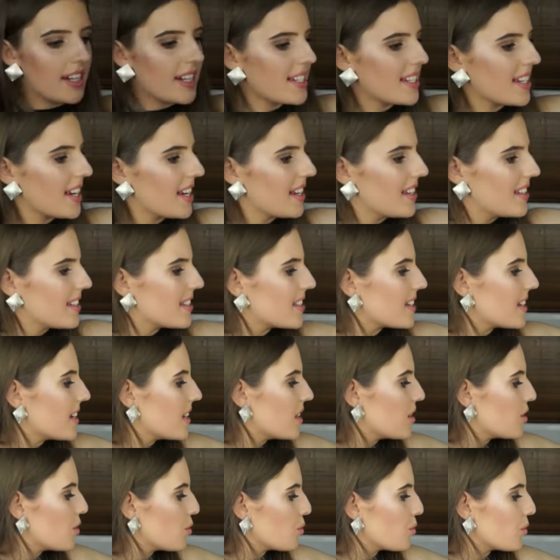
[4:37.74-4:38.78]
does
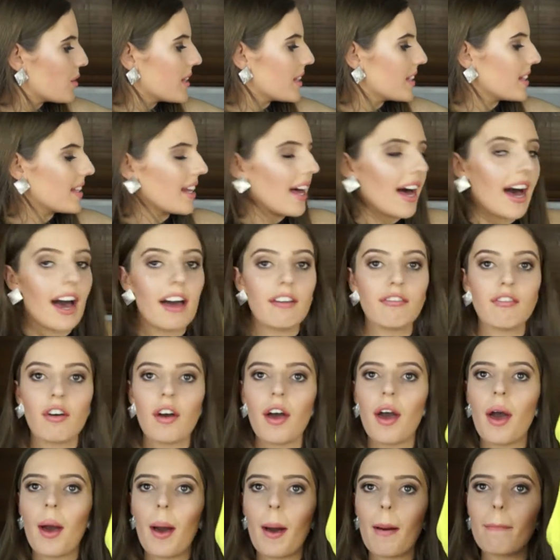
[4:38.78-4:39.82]
in real life,
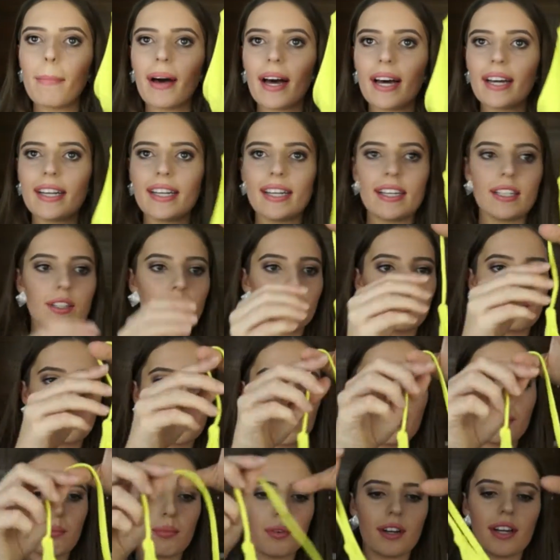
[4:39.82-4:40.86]
but it's
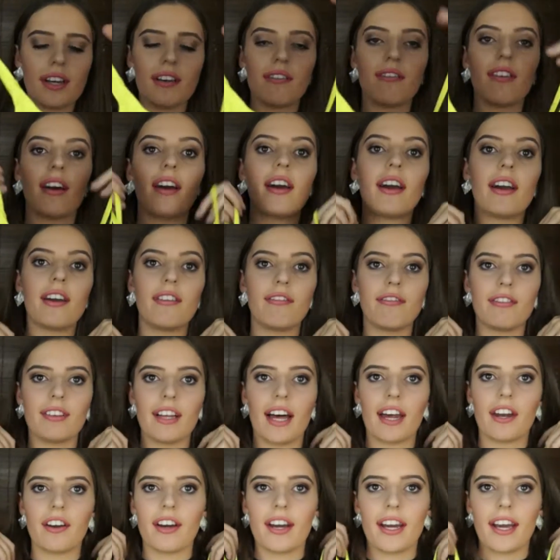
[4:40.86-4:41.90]
really pretty, very
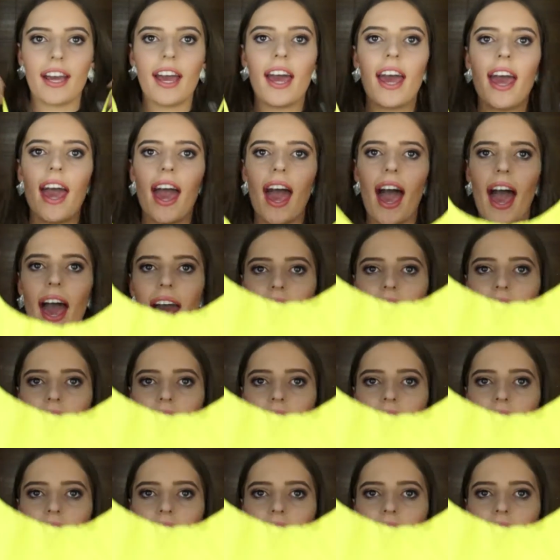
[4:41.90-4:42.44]
flattering, and